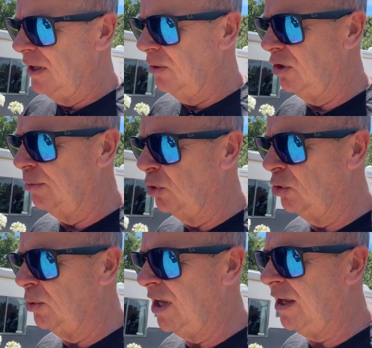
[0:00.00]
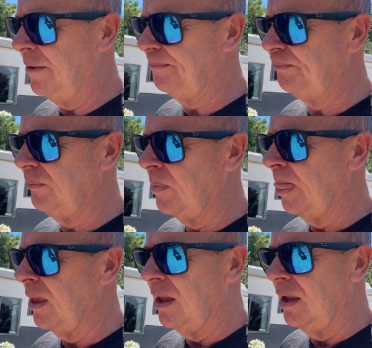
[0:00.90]
On the motorway,
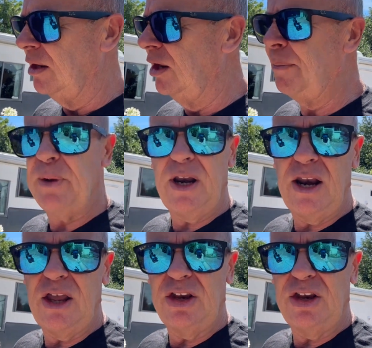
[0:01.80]
nipping in and out of